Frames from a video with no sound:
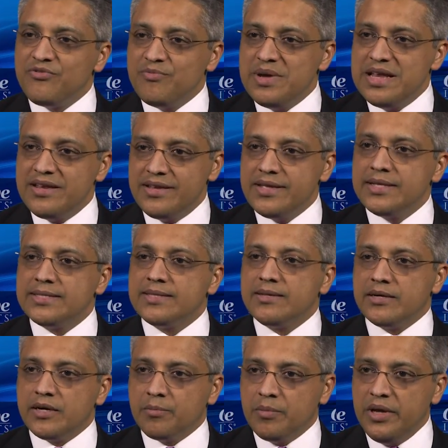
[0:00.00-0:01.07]
of maintenance
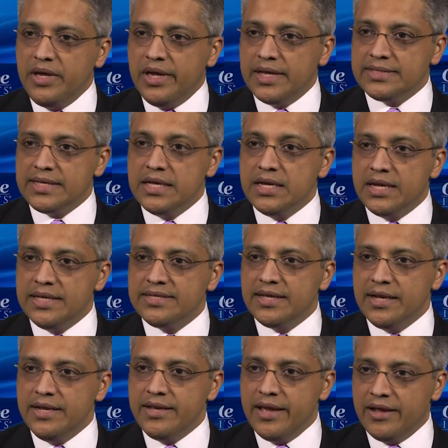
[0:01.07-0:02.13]
therapy has
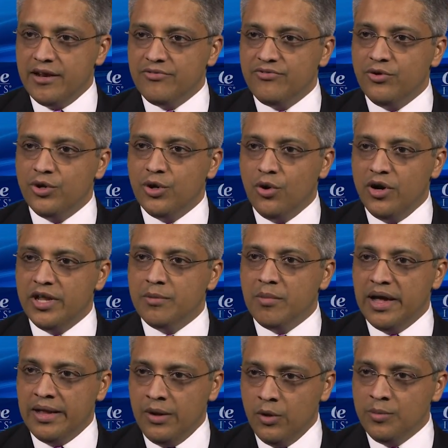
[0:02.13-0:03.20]
increasingly taken a foothold in
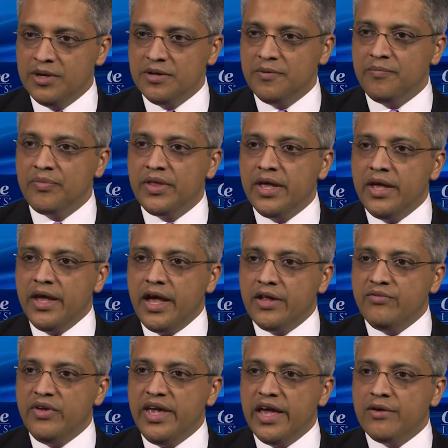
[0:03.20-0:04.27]
myeloma
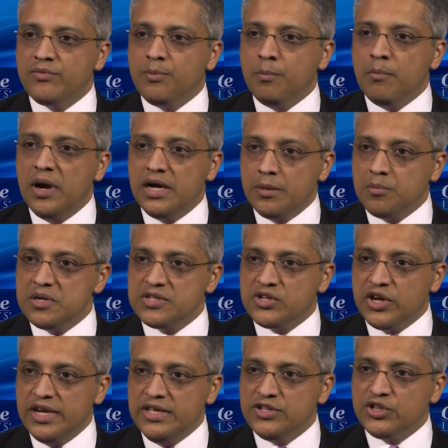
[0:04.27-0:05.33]
and we have multiple
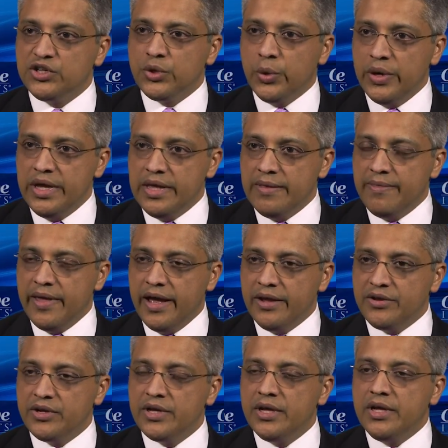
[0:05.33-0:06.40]
studies showing
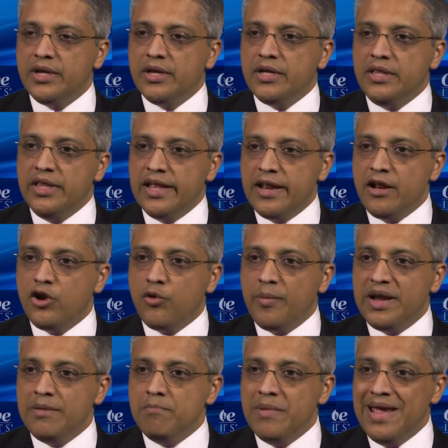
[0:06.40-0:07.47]
that
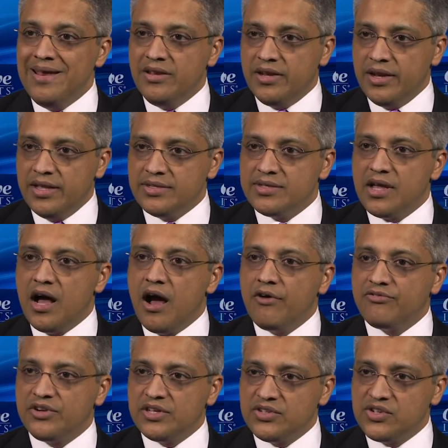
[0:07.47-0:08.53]
lenalidomide maintenance
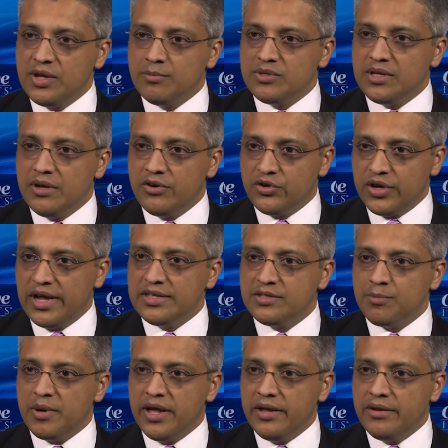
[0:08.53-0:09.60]
after stem cell
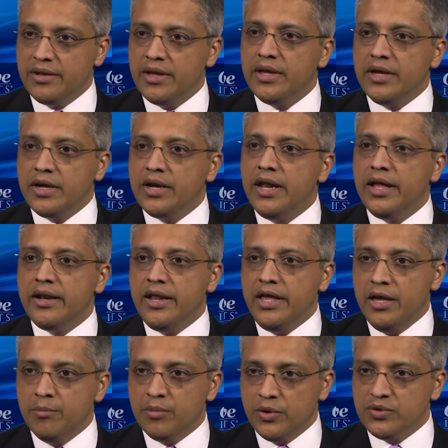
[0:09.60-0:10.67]
transplant
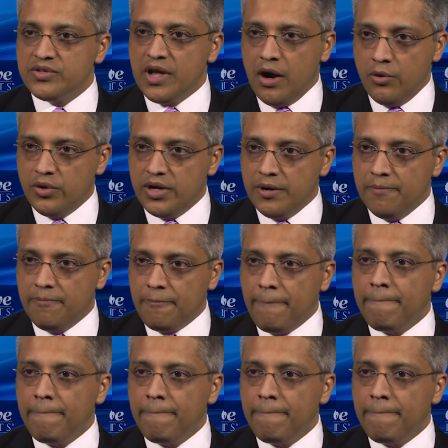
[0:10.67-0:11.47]
clearly improves outcome.